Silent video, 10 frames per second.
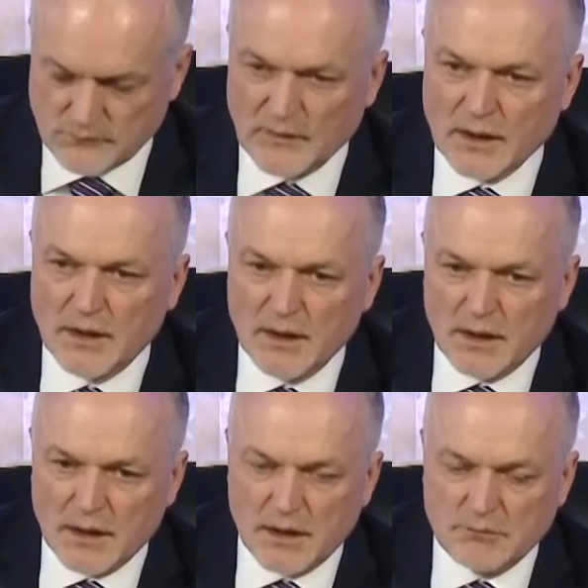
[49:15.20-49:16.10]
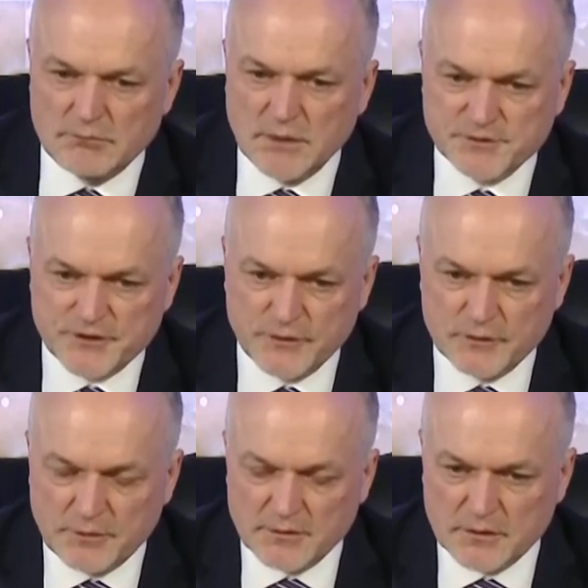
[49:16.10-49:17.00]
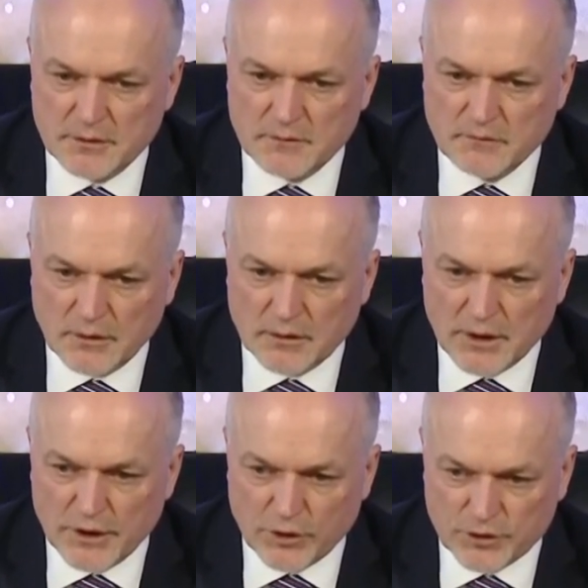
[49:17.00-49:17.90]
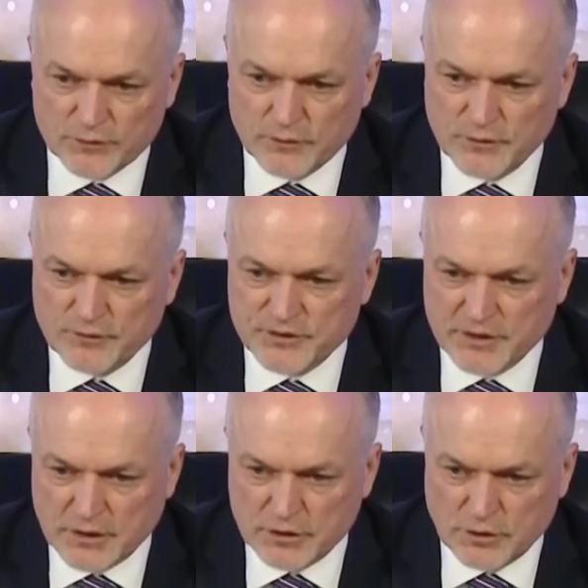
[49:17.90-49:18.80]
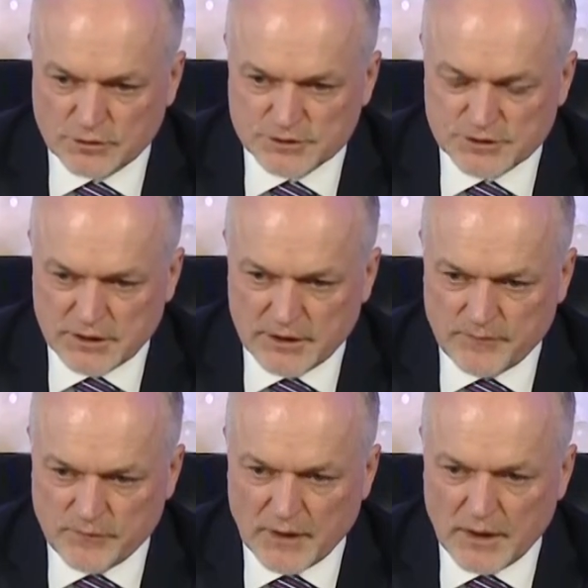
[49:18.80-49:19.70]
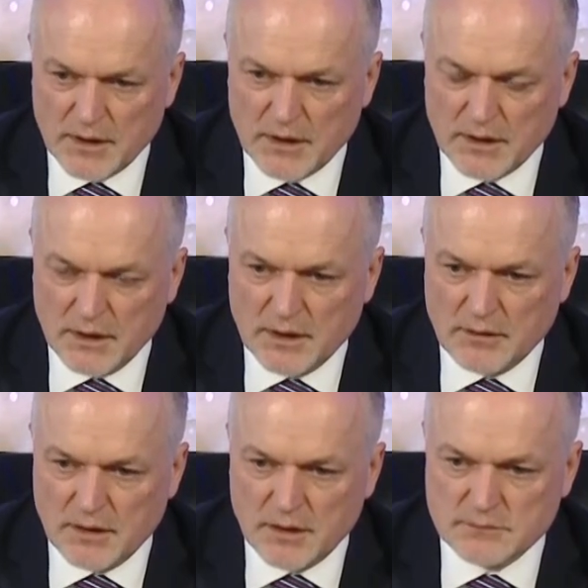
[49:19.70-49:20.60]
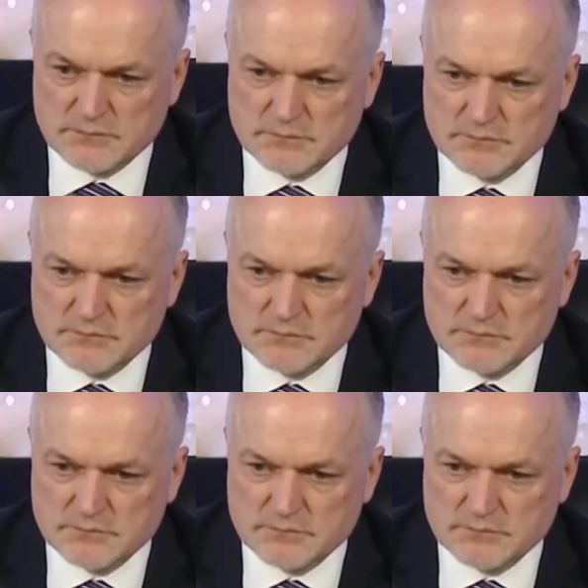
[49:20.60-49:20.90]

segment of gas transportation will be expanded. Well, we imagine